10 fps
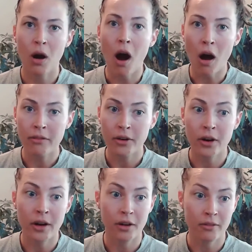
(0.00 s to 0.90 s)
or
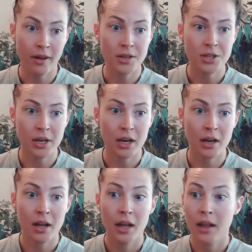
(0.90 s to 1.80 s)
offer an
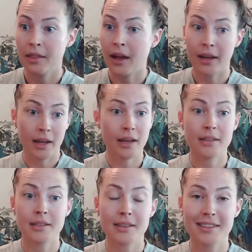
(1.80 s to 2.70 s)
intervention that
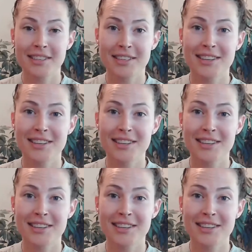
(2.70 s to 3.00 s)
gets